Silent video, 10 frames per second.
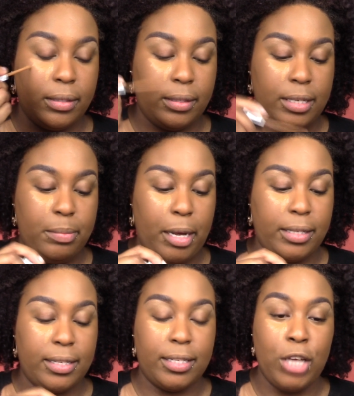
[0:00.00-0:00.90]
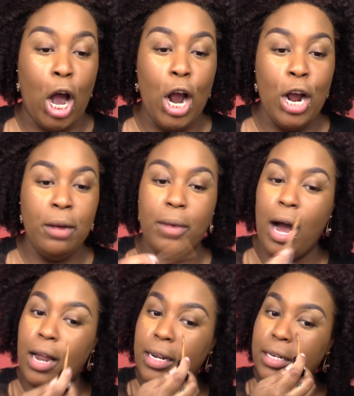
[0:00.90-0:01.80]
This about the same
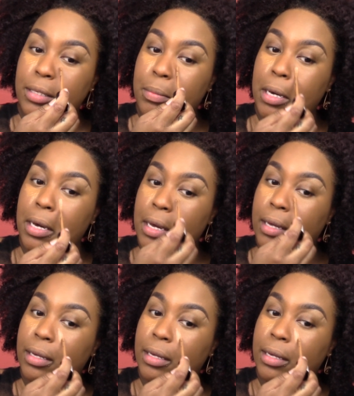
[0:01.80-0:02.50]
color as me.